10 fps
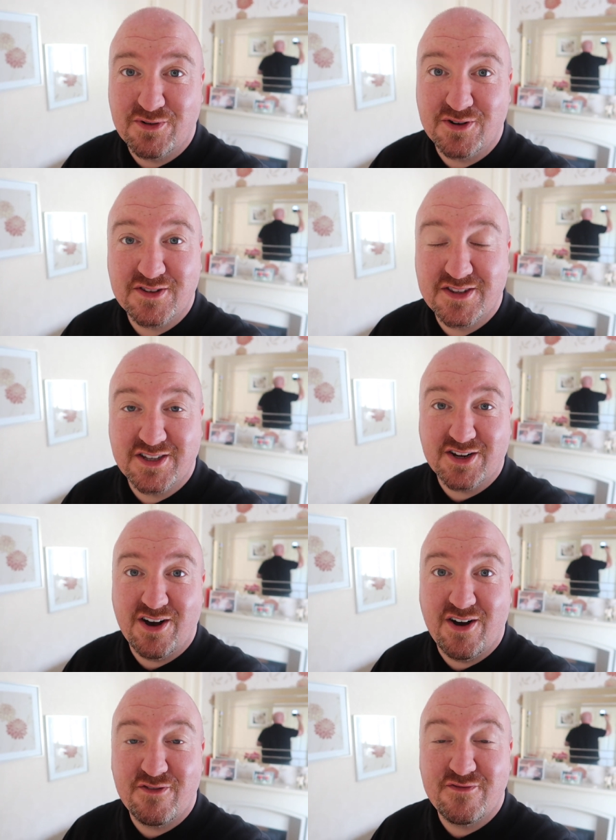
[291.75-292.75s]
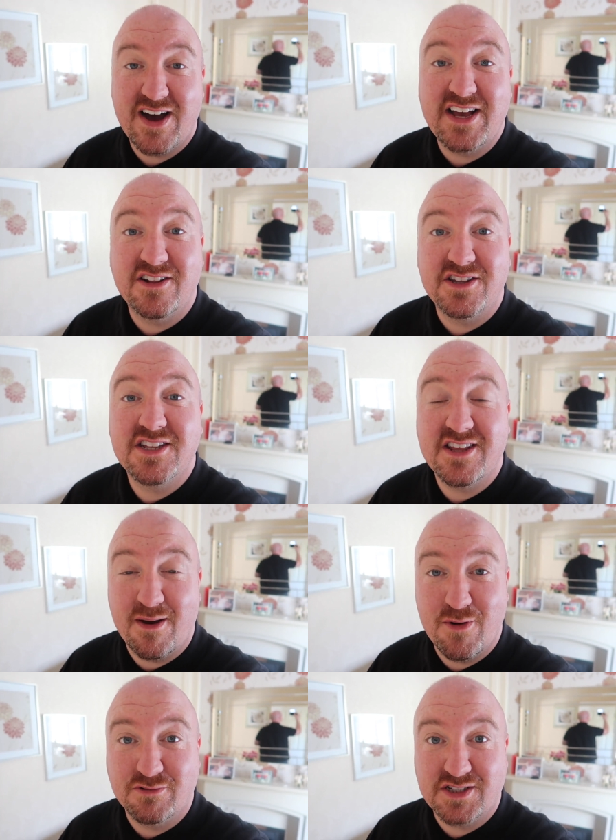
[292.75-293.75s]
but the car failed
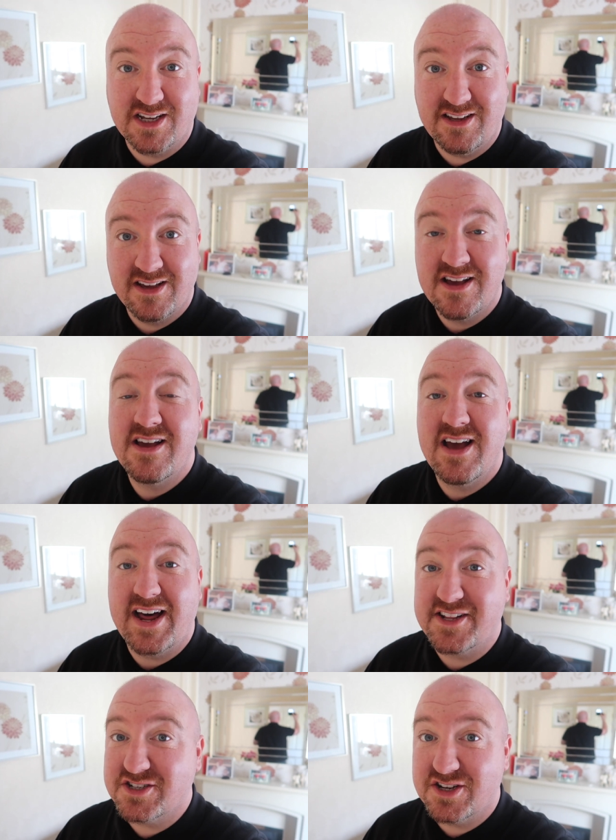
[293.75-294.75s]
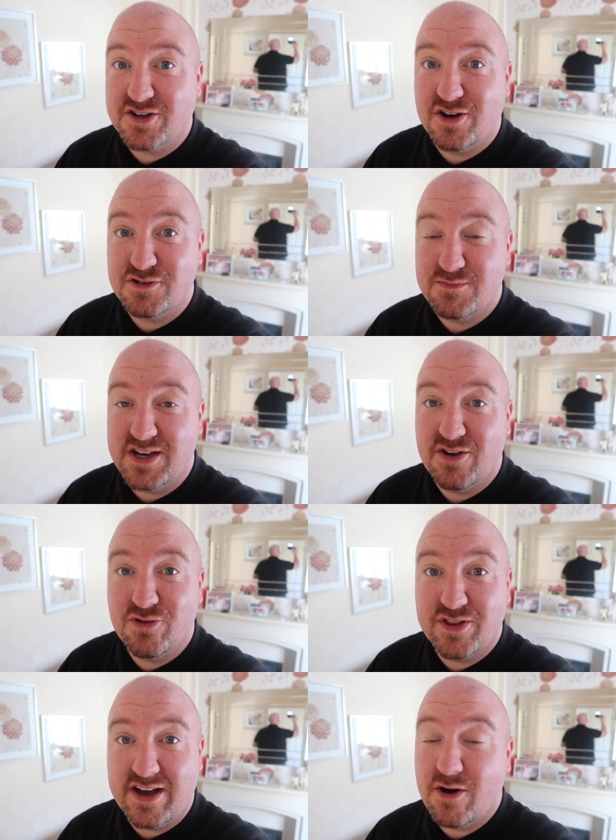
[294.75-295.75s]
the MOT and it's going to cost me
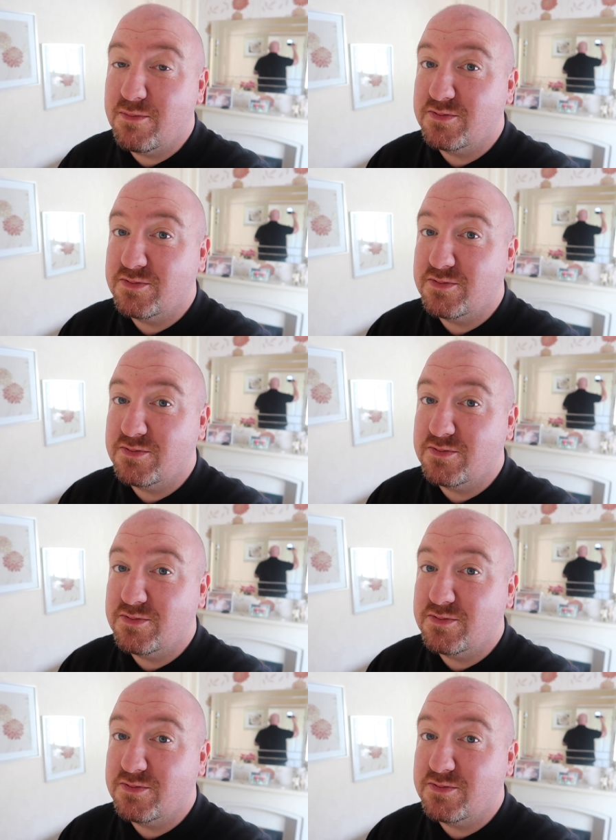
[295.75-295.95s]
another,